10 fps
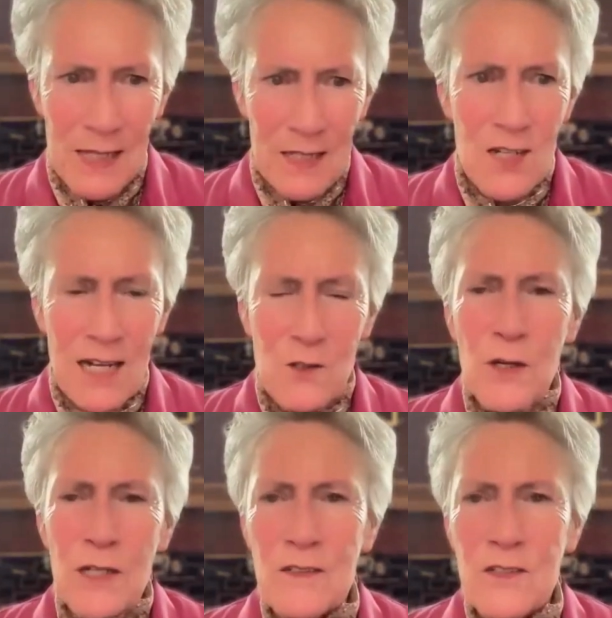it's not
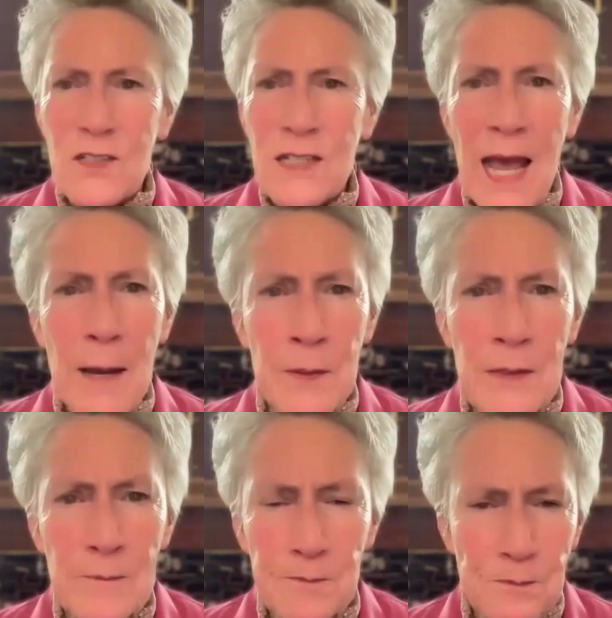going to just
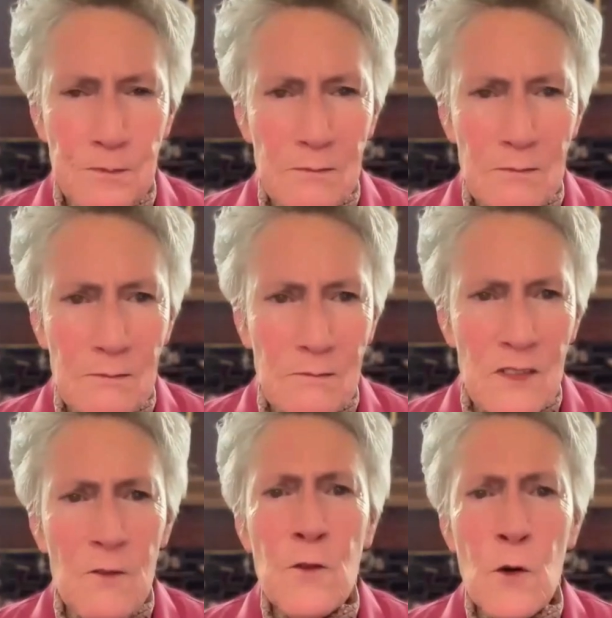happen
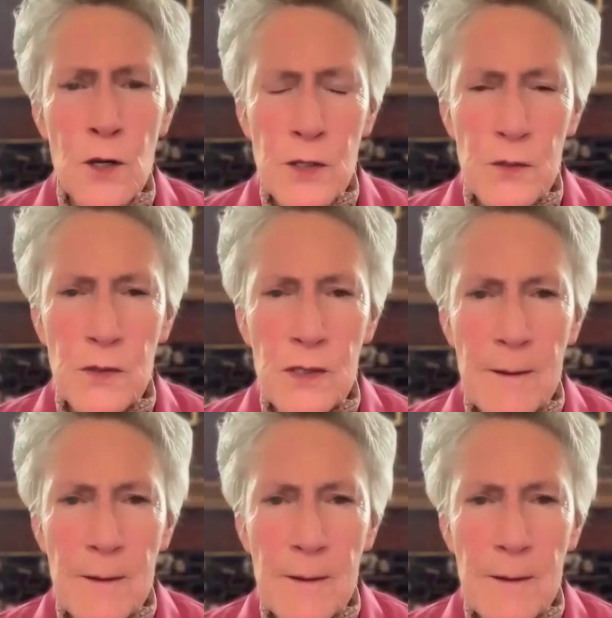for you.